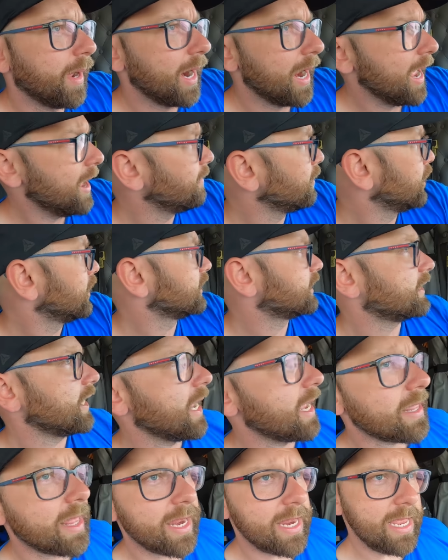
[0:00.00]
But I am gonna
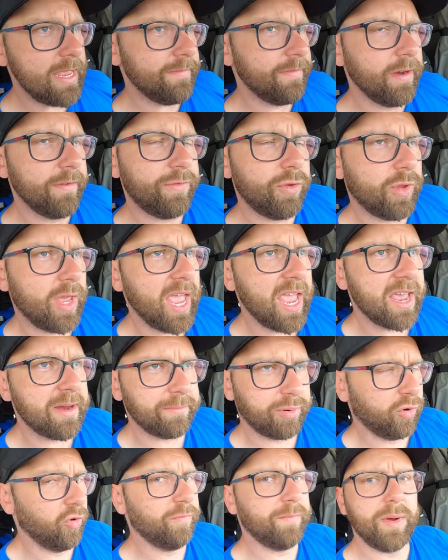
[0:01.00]
say that even if you
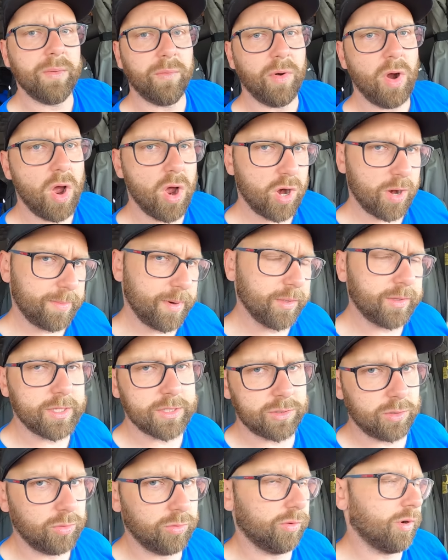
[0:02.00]
can prove me wrong about
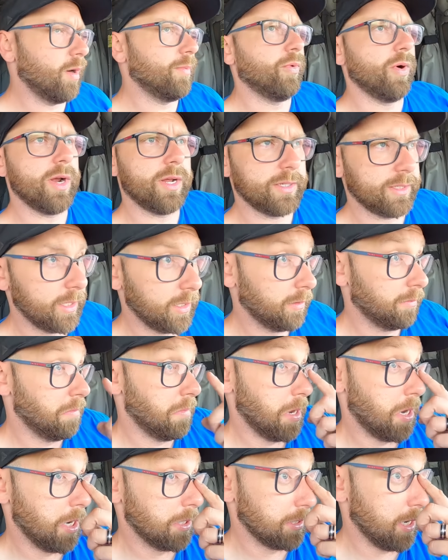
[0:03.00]
this whole rub rail deal,
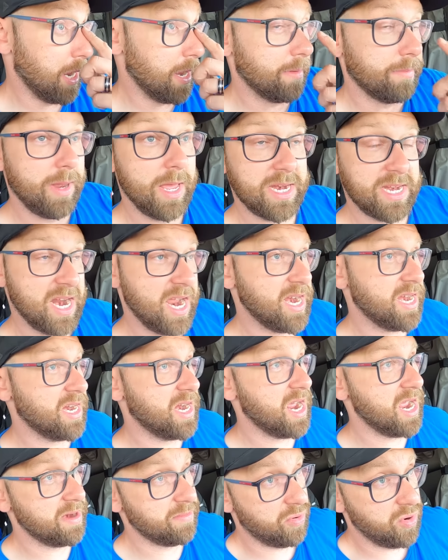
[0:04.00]
because I am like
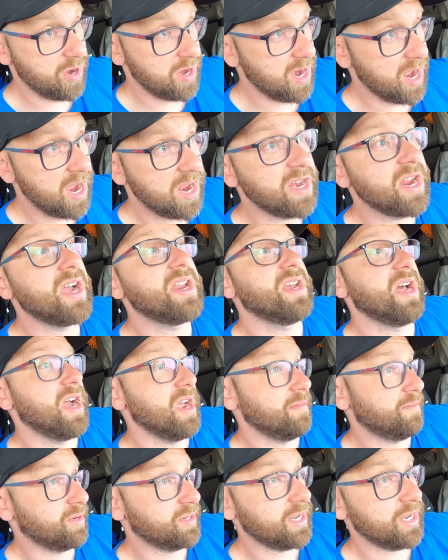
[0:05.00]
ninety-nine point nine nine
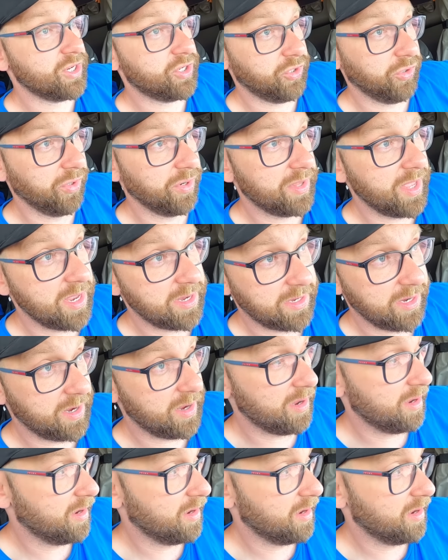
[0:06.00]
nine percent sure that,